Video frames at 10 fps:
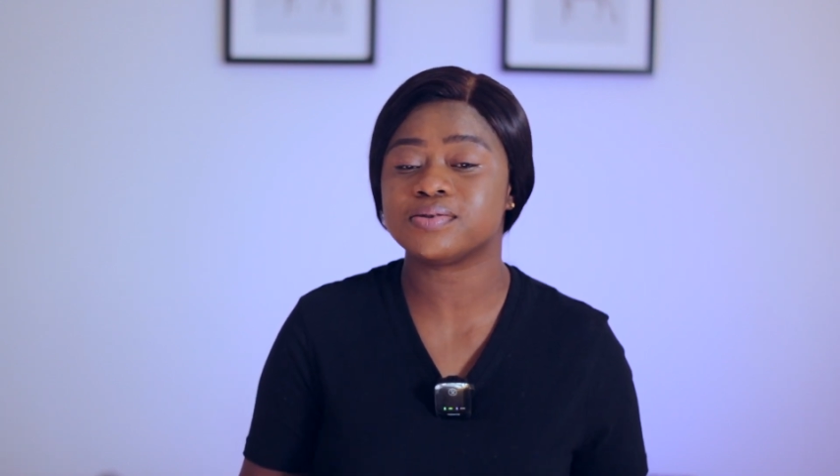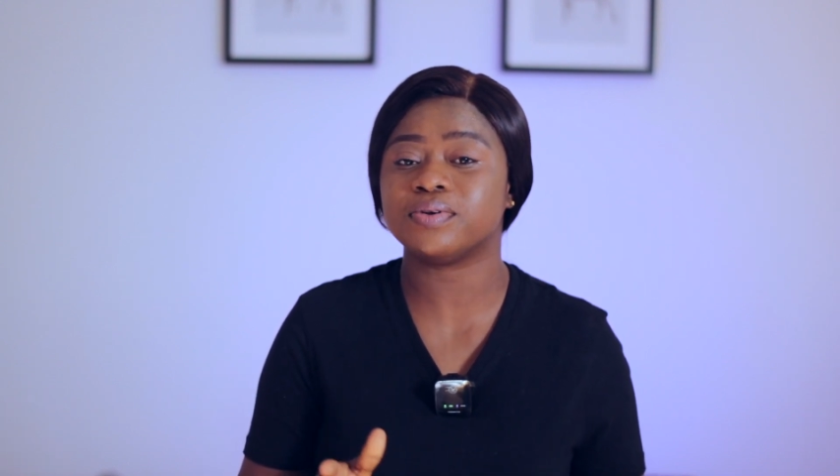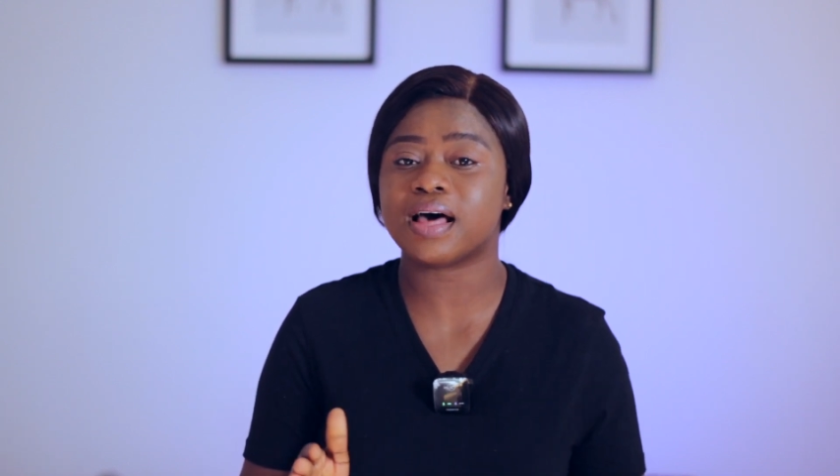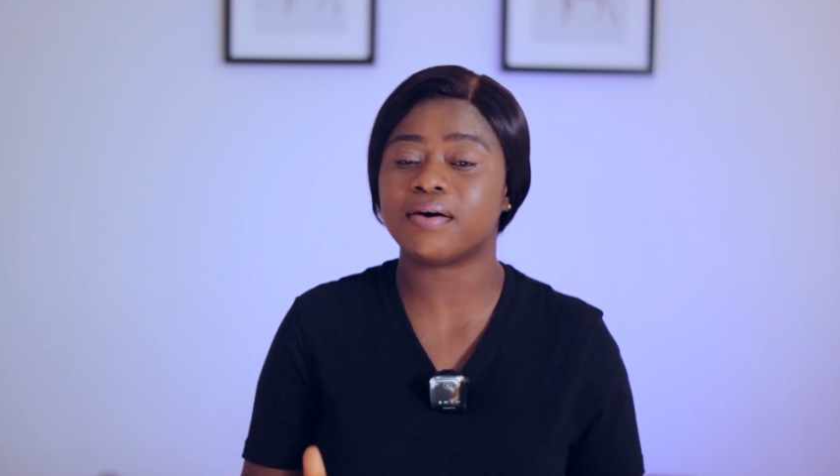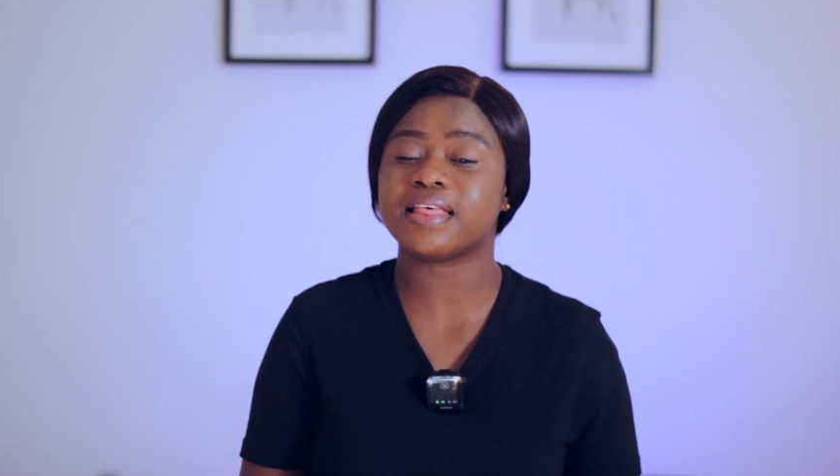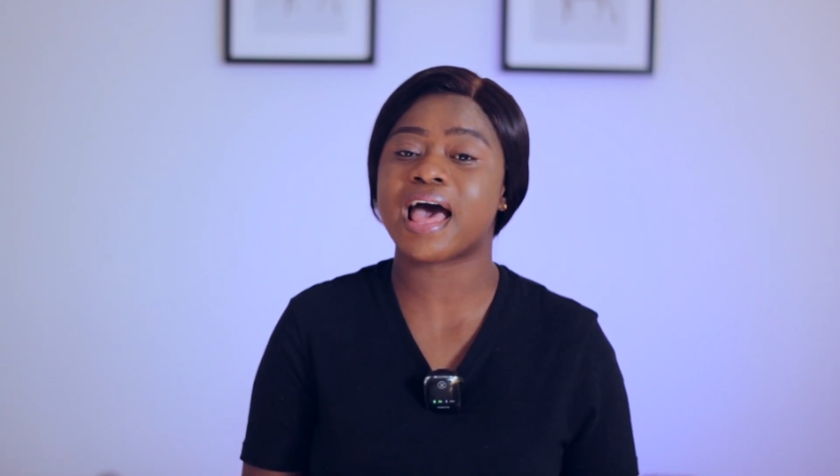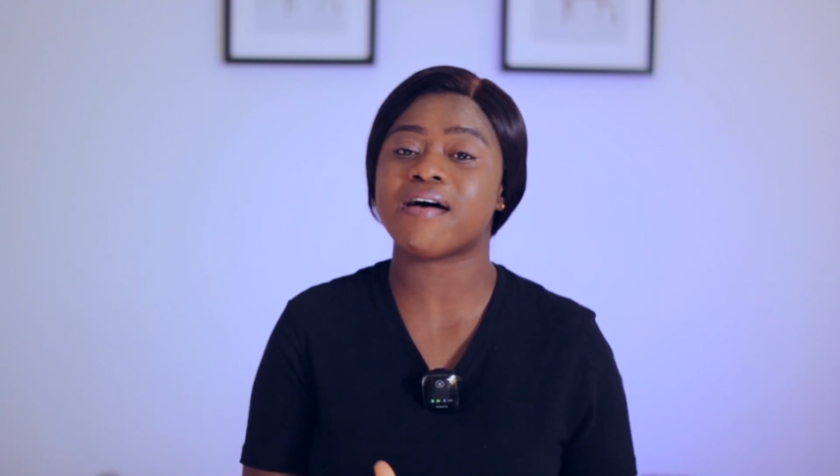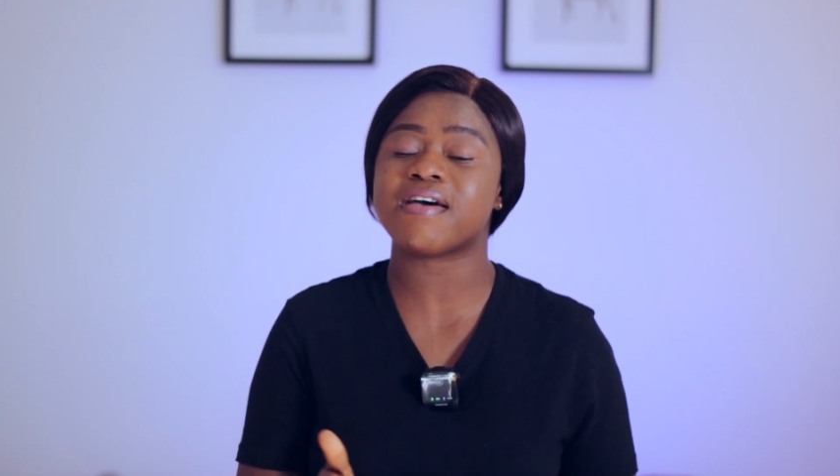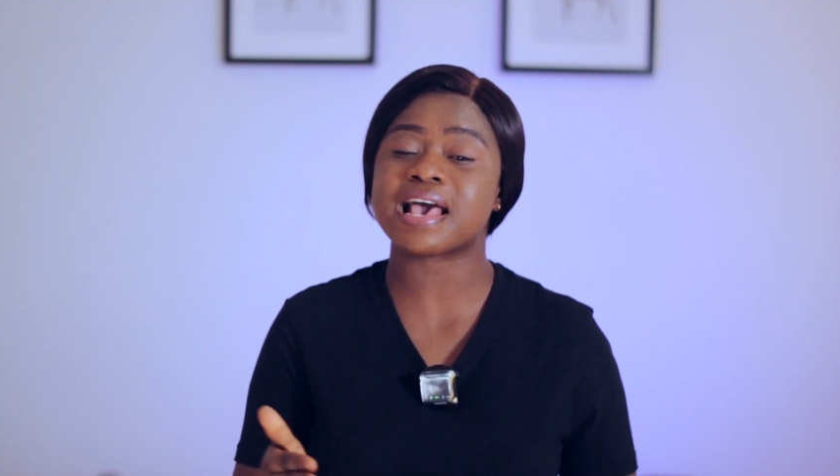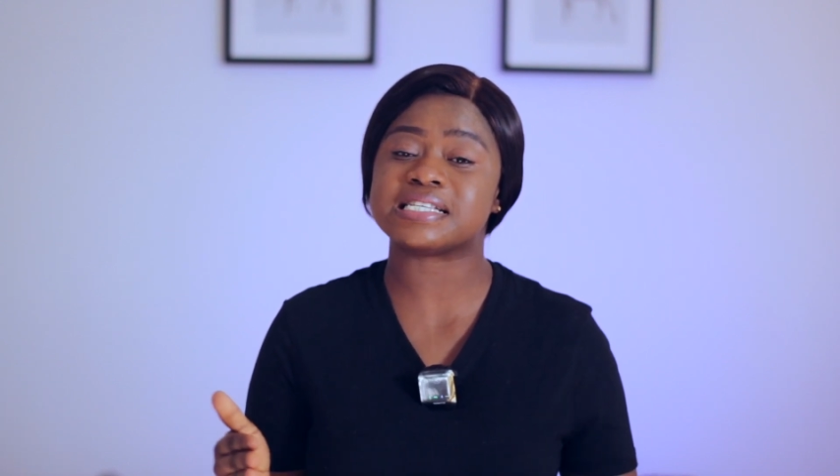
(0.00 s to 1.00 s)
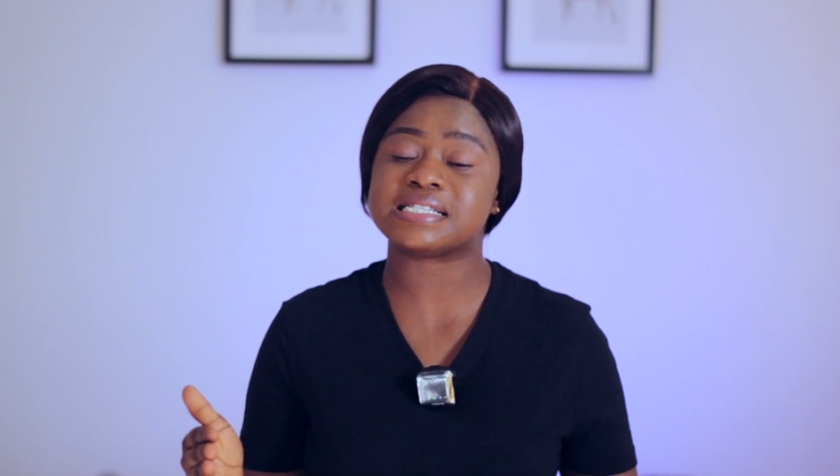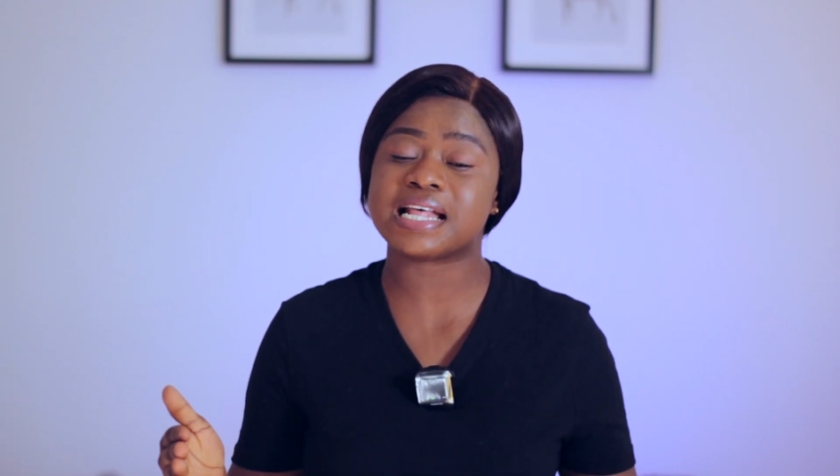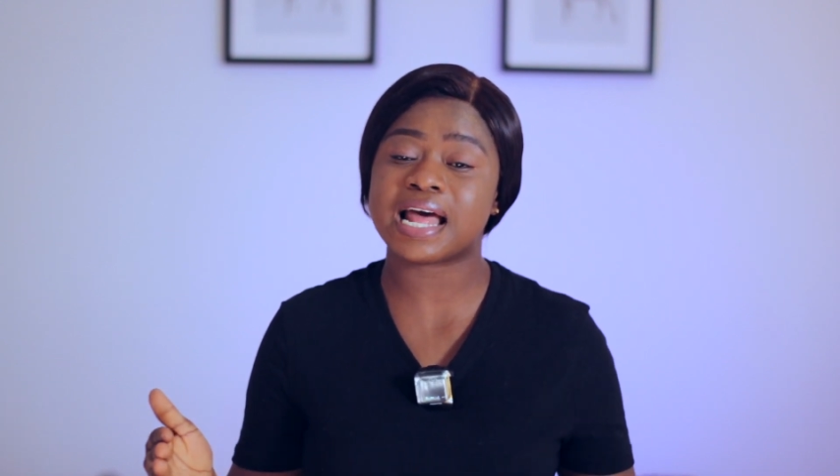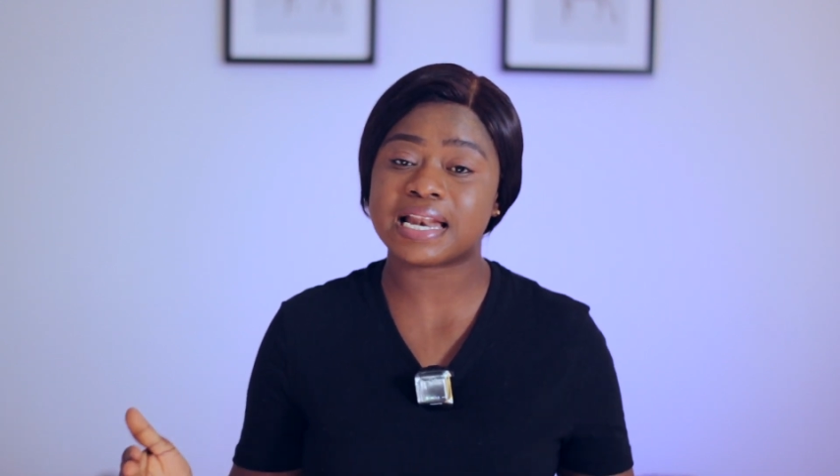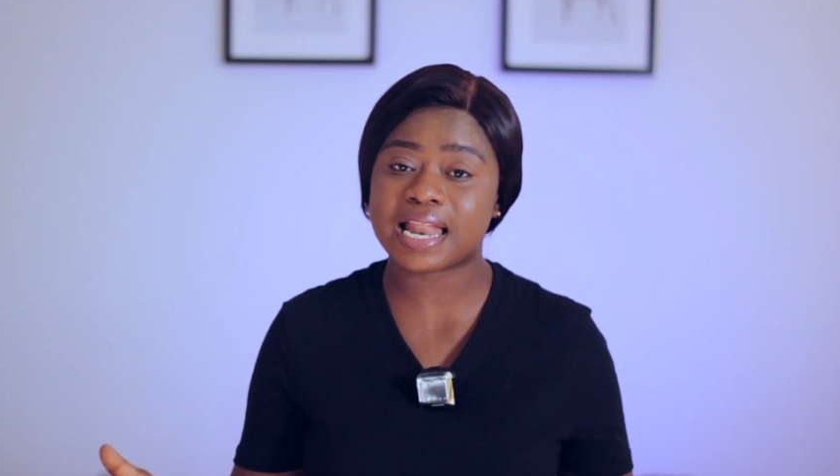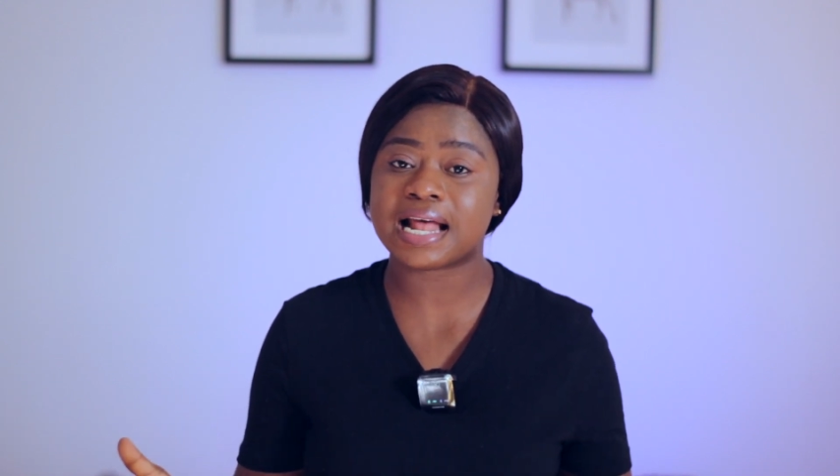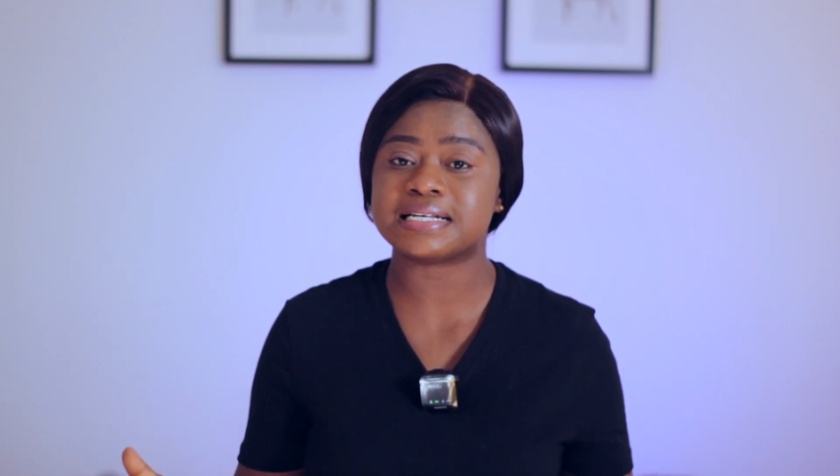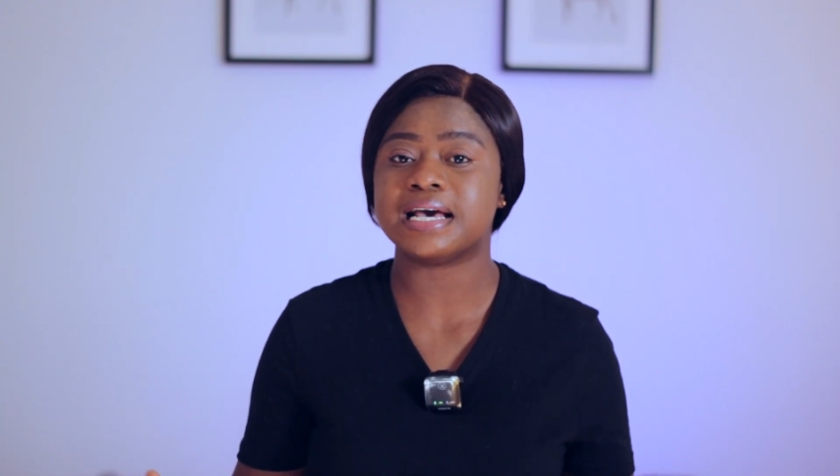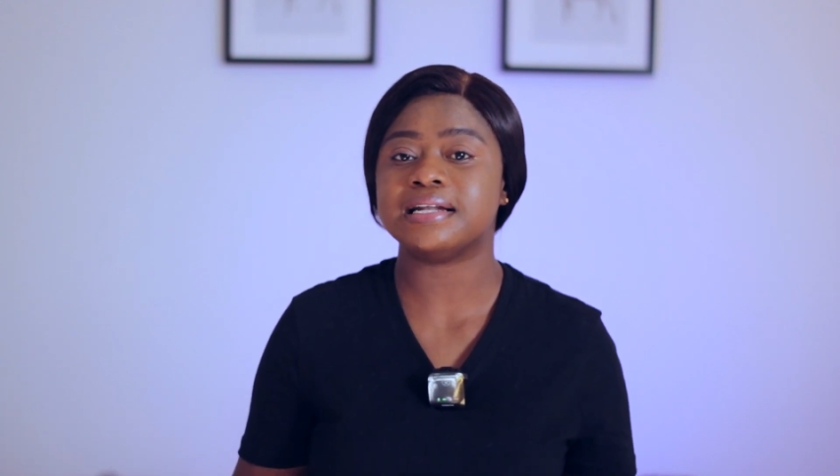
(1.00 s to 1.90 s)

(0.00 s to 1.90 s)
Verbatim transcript: So now they have extended